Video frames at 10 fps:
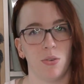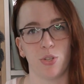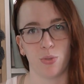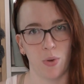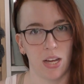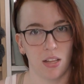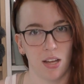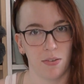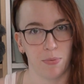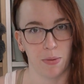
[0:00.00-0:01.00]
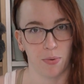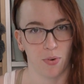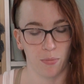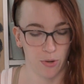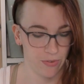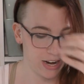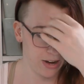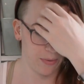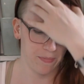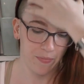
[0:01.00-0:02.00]
which is why a lot of people remove
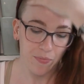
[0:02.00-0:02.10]
hair.